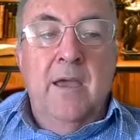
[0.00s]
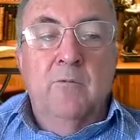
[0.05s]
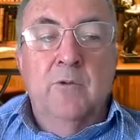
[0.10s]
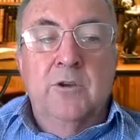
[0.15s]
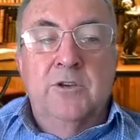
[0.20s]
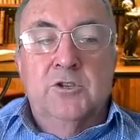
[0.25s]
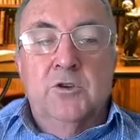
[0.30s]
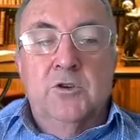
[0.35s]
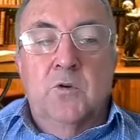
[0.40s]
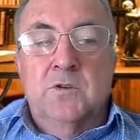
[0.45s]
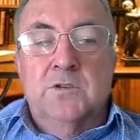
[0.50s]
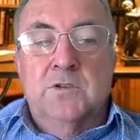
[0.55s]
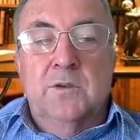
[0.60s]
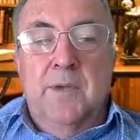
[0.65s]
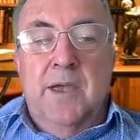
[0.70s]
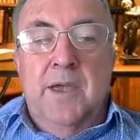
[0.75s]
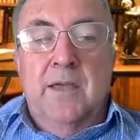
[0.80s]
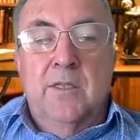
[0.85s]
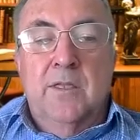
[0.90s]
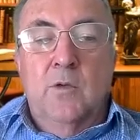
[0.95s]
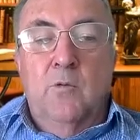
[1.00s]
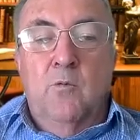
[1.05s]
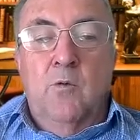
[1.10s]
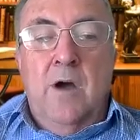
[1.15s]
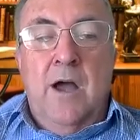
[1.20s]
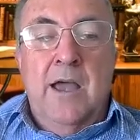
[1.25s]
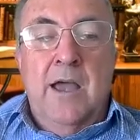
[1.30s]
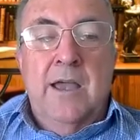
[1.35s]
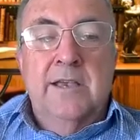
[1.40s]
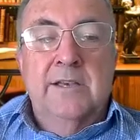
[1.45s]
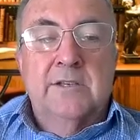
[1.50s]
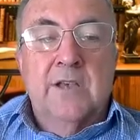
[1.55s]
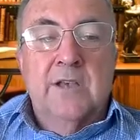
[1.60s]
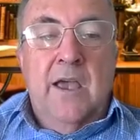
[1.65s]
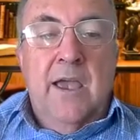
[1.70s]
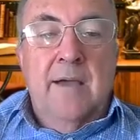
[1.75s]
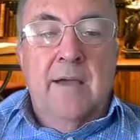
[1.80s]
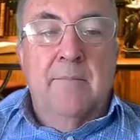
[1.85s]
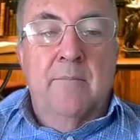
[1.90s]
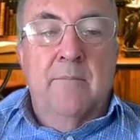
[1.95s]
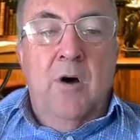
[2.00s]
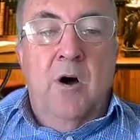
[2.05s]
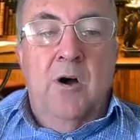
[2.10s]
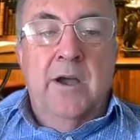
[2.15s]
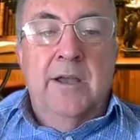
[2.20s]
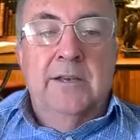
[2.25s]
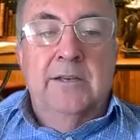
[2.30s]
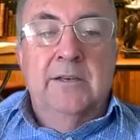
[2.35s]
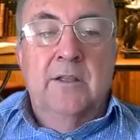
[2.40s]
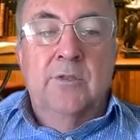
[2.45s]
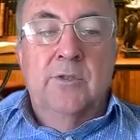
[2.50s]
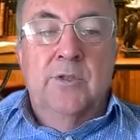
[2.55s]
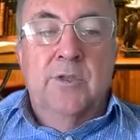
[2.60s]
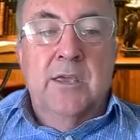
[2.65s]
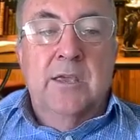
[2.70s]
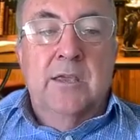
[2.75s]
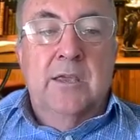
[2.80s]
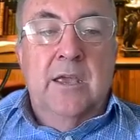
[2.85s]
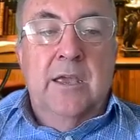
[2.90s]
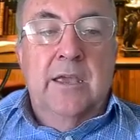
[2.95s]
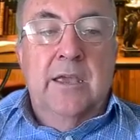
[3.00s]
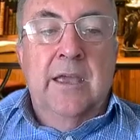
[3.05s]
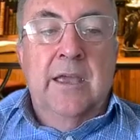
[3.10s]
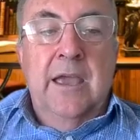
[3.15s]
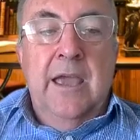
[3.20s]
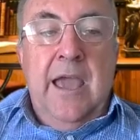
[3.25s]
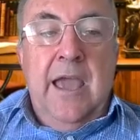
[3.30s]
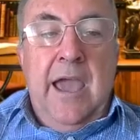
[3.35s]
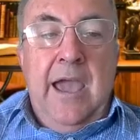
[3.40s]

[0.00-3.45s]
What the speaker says: which talks about the ways our mind and thinking